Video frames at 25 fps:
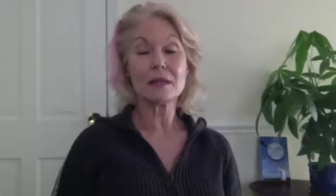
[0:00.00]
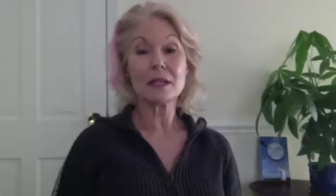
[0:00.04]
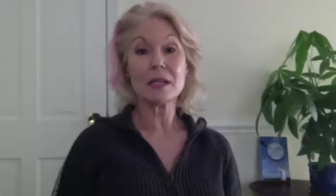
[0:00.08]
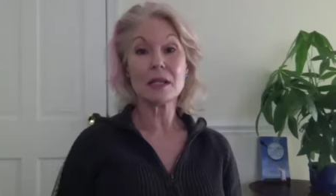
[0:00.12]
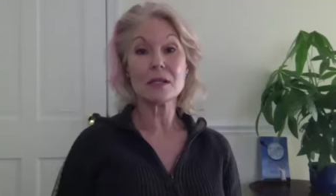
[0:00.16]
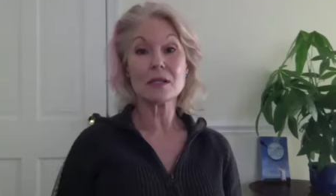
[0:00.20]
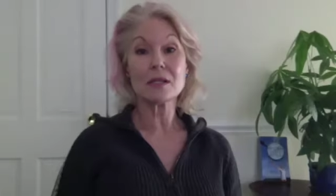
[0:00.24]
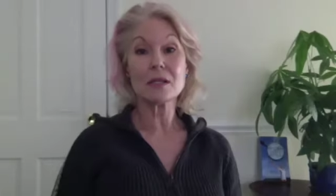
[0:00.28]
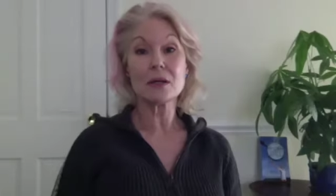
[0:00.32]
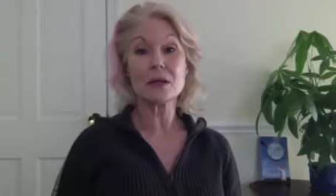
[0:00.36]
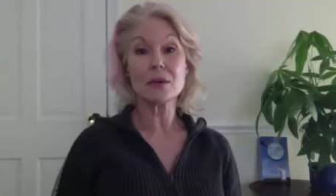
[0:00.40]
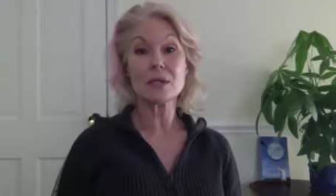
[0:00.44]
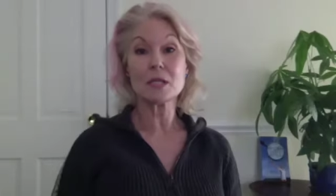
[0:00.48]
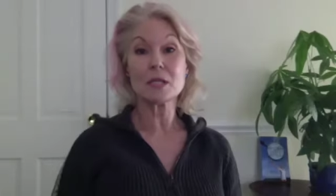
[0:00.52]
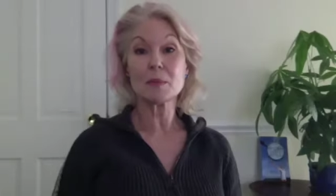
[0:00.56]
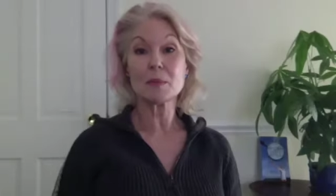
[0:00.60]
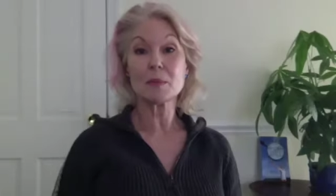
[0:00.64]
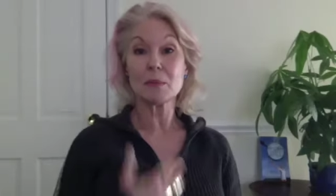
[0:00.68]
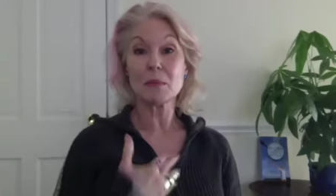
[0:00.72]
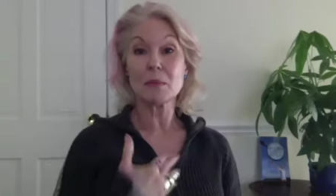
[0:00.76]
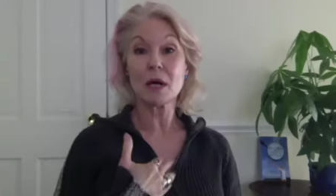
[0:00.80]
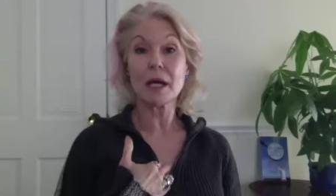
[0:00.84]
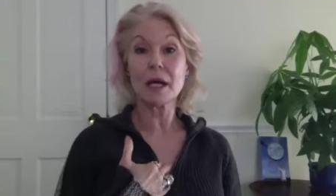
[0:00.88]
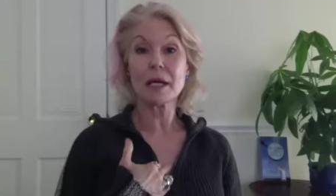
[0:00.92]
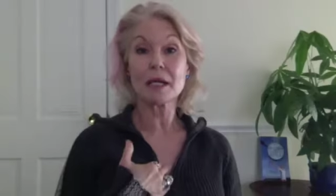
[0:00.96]
so. It's been
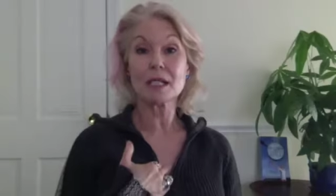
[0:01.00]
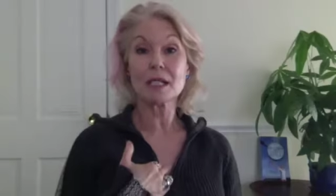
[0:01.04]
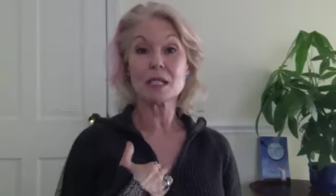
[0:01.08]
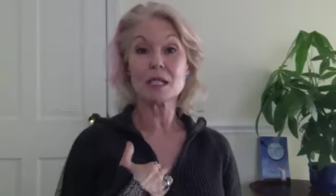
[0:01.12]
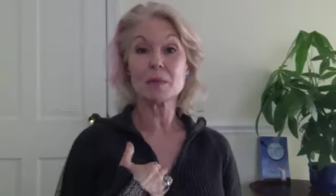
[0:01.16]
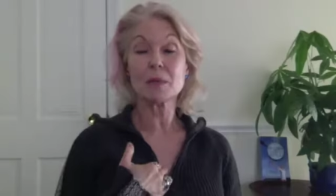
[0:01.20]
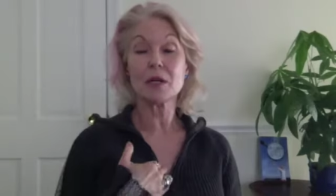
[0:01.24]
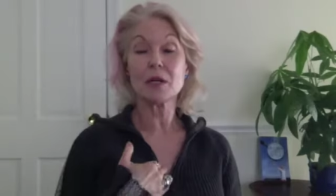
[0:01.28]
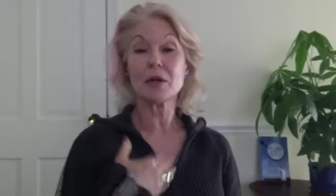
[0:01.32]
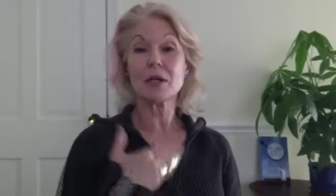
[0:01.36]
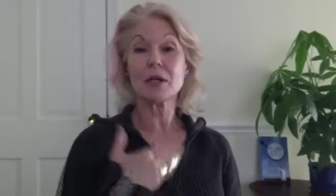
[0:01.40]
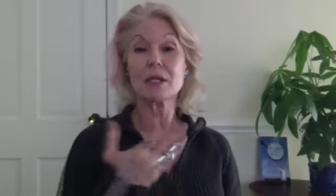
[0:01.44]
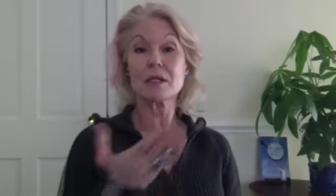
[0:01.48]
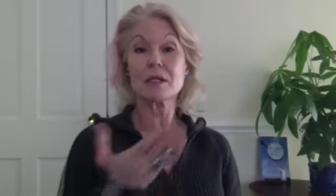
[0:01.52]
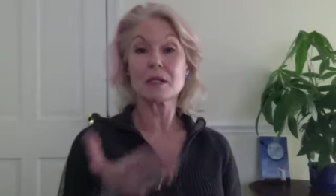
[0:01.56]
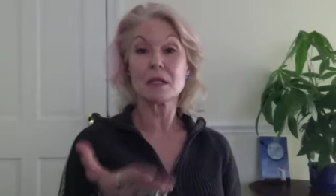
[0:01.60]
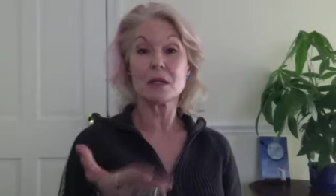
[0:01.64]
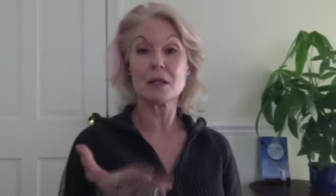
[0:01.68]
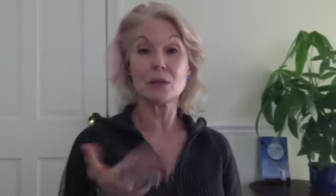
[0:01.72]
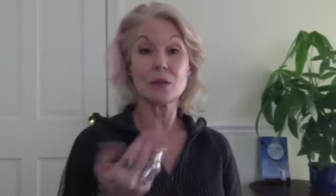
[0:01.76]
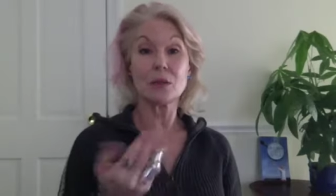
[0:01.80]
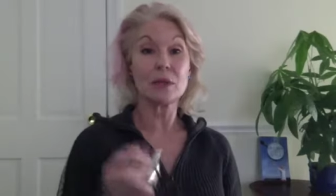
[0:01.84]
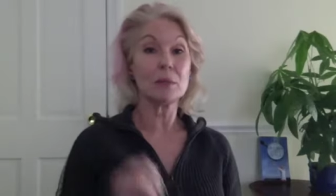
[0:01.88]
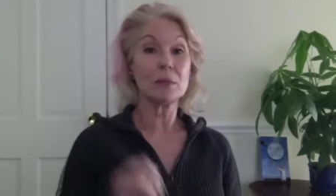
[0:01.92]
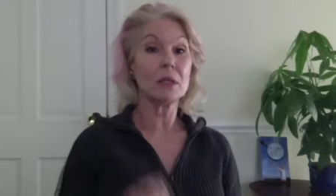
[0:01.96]
my experience in the
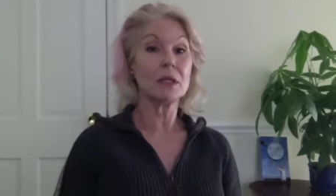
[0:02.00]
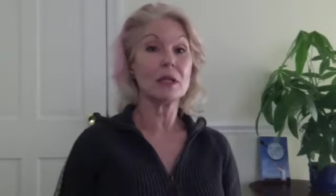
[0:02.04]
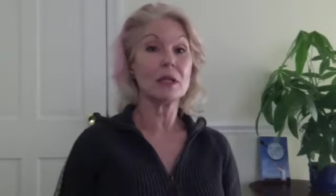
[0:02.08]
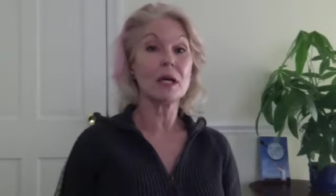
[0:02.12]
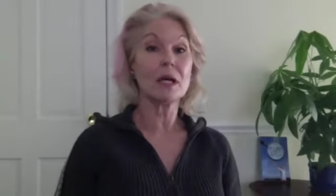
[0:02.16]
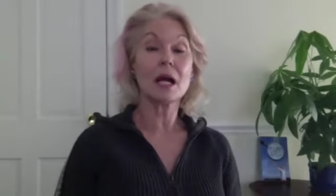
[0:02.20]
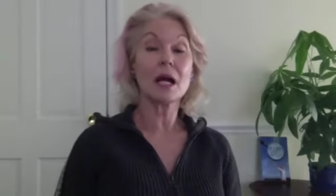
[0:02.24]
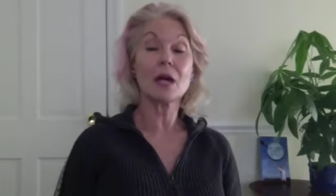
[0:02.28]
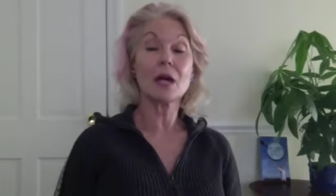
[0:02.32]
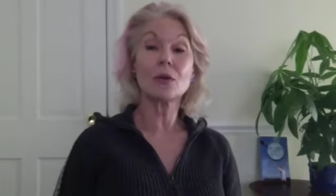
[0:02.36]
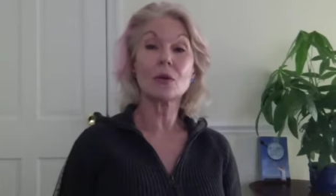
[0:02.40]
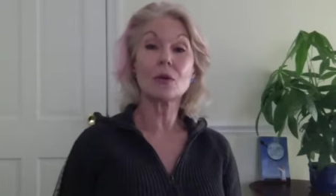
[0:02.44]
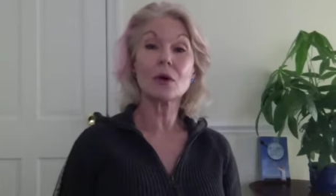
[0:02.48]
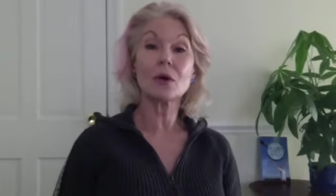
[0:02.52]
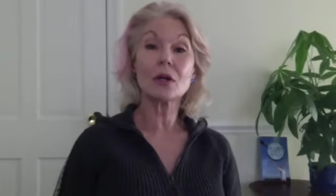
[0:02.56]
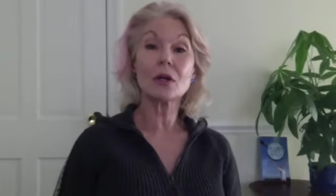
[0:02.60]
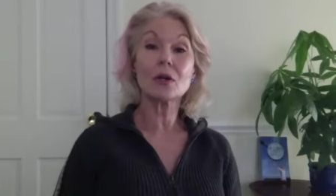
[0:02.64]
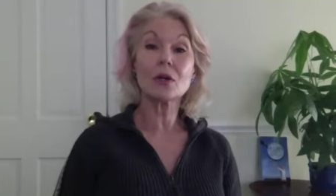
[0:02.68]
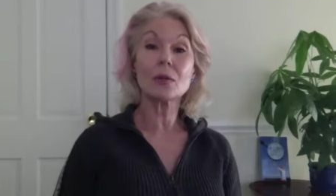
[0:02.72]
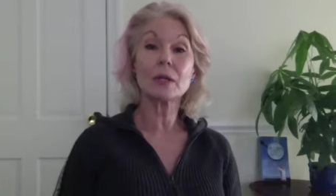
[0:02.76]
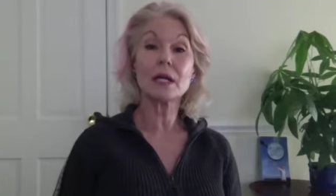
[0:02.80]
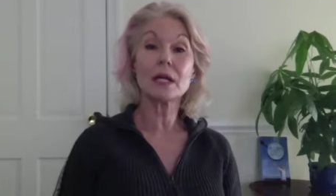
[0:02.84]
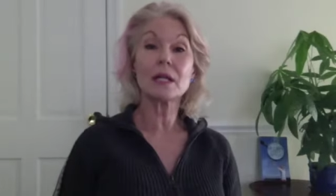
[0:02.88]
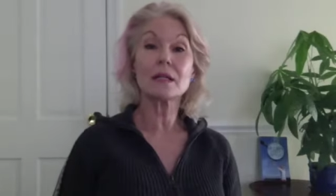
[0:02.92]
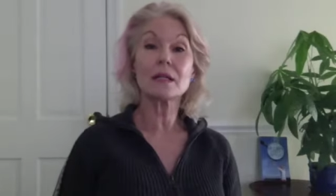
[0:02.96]
women that I work
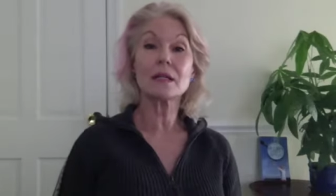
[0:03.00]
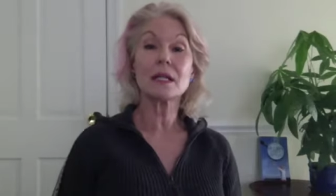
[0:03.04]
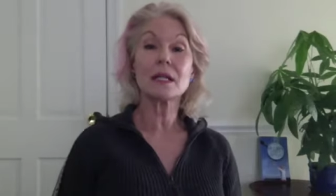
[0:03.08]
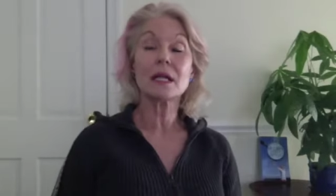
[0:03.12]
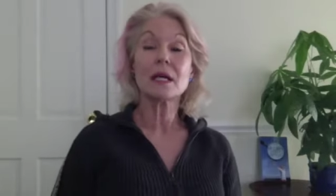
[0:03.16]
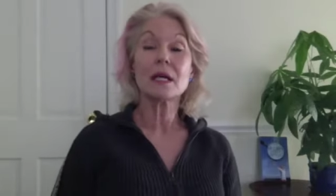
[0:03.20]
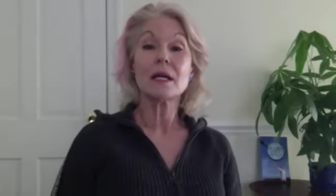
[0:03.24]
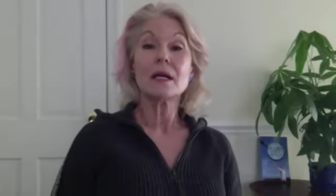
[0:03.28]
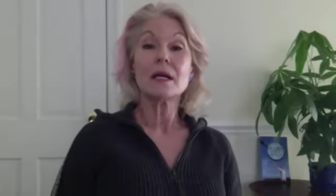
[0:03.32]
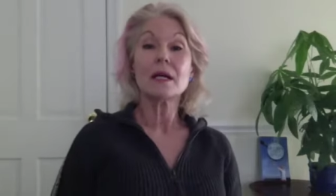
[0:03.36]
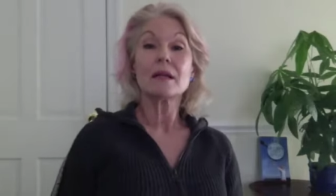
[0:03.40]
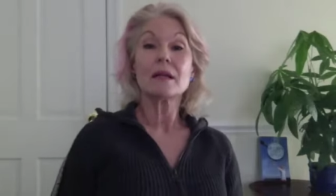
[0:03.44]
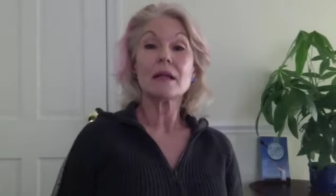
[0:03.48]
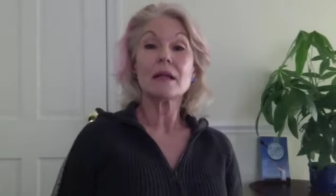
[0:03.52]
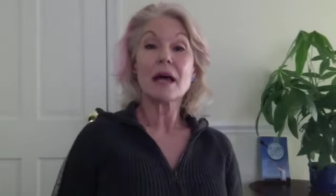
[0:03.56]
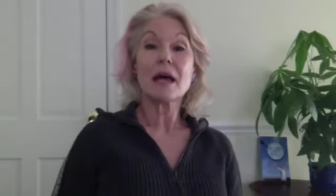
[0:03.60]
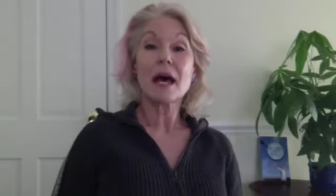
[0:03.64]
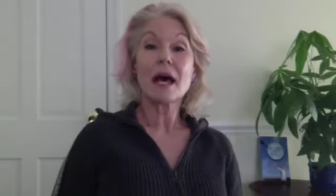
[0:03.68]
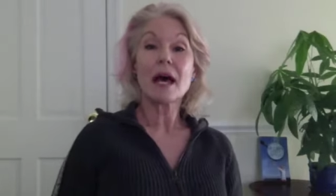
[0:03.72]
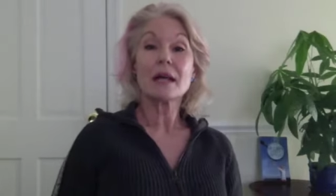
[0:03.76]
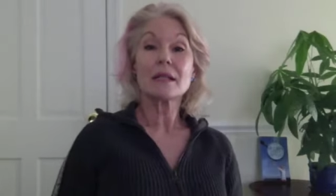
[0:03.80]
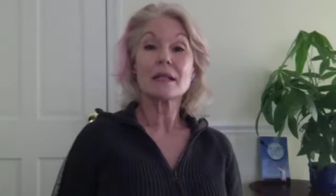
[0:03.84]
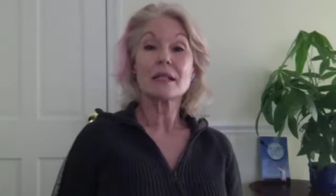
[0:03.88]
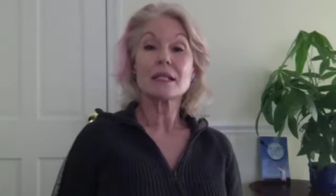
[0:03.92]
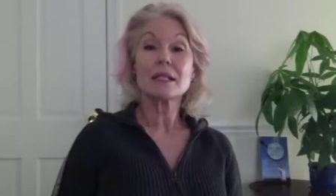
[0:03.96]
with
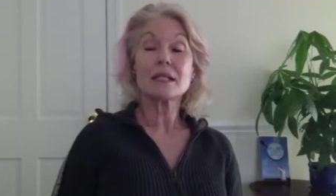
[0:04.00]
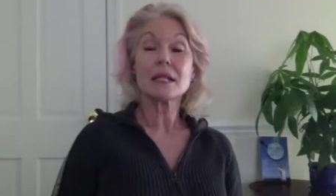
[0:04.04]
that,